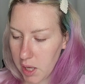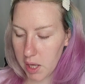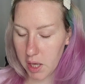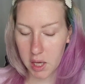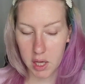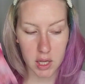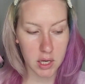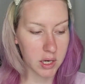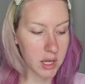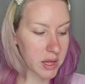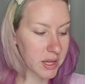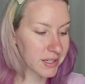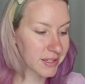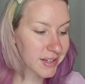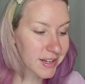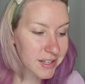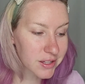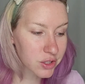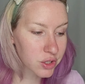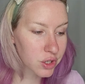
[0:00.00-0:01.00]
And this
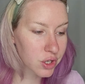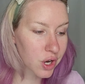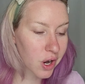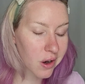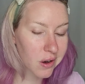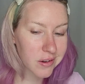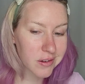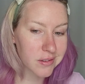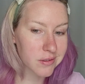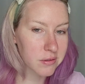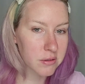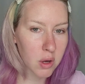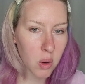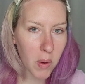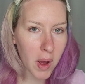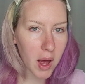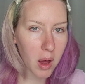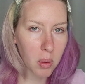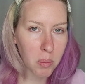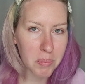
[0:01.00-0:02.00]
insert card is no
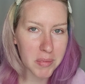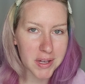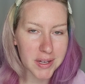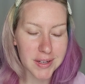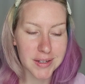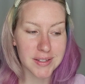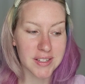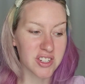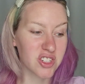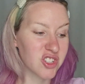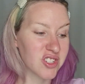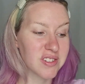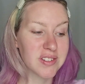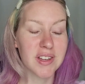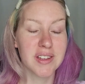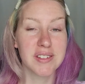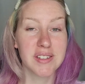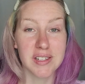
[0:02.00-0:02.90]
help because it just says